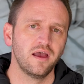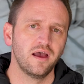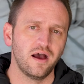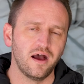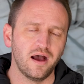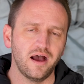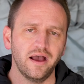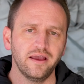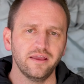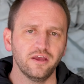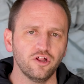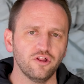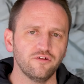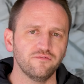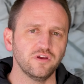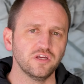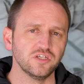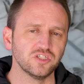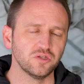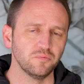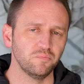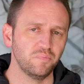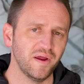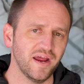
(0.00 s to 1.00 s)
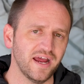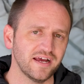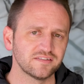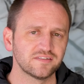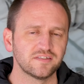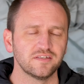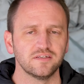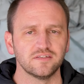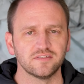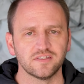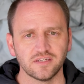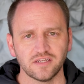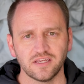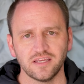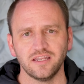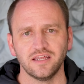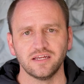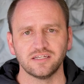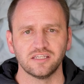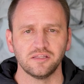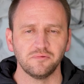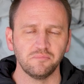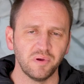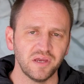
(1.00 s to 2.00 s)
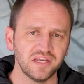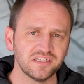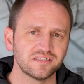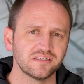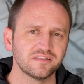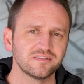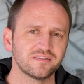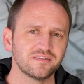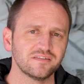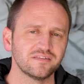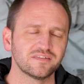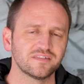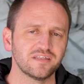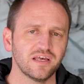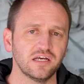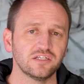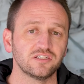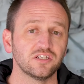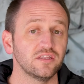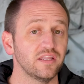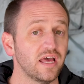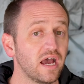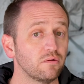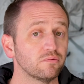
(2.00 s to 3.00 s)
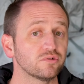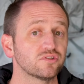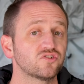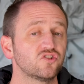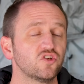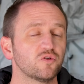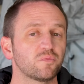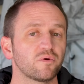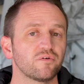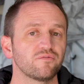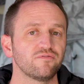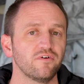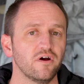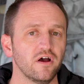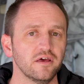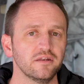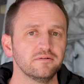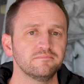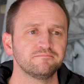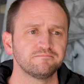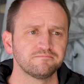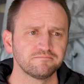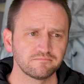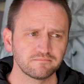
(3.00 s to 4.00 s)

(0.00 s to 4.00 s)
high elevation passes and connecting bases and such. And that was super fun.